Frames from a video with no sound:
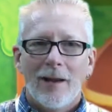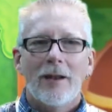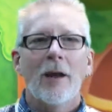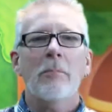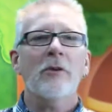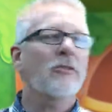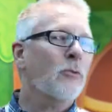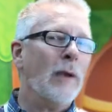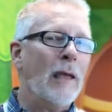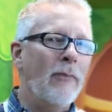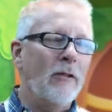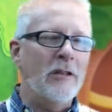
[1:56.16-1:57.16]
Number
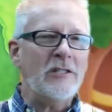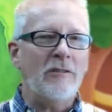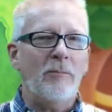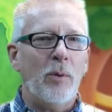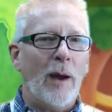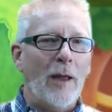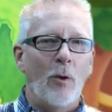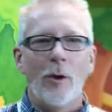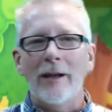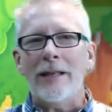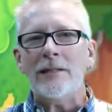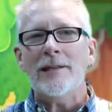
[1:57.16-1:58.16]
three on the list of
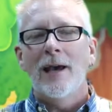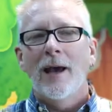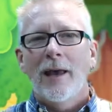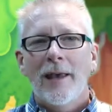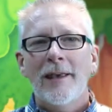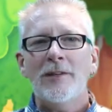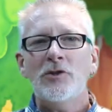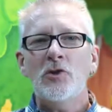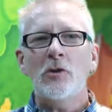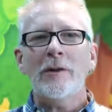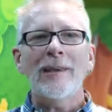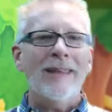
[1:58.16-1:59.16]
priorities is
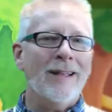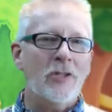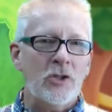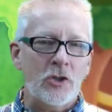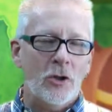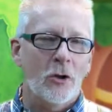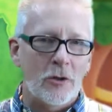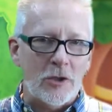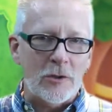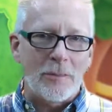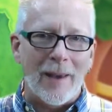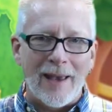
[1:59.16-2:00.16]
your kids' church
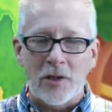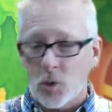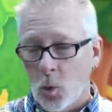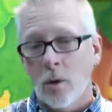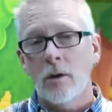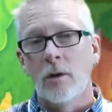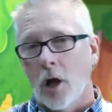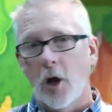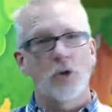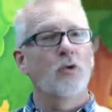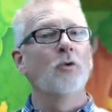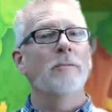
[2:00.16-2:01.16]
space or
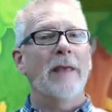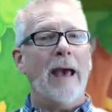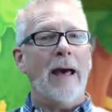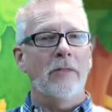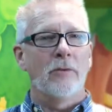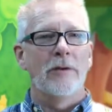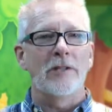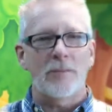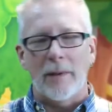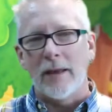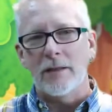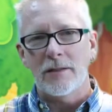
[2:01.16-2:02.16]
large group gathering
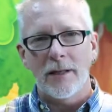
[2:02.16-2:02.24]
space.